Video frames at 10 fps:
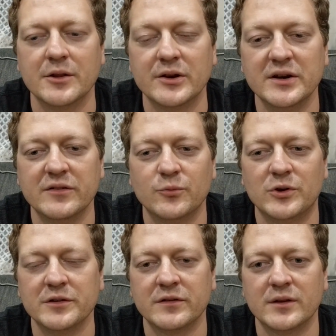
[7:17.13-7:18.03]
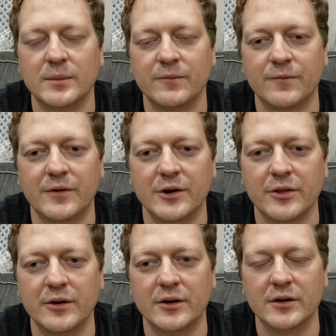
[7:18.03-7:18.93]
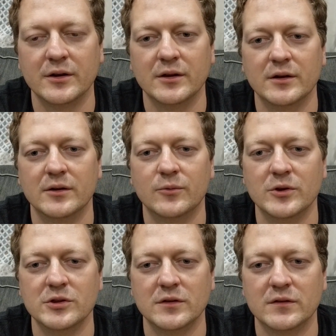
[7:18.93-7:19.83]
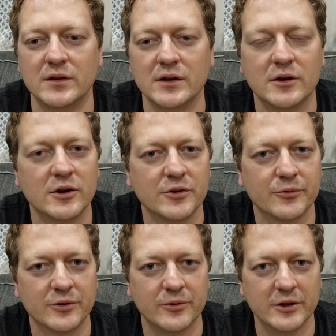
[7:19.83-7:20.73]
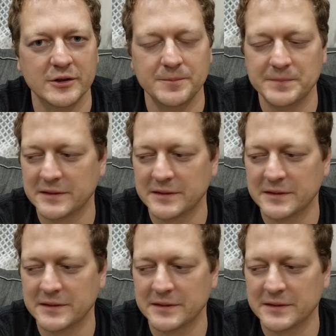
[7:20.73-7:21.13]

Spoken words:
There is one step further, which is a hardware wallet.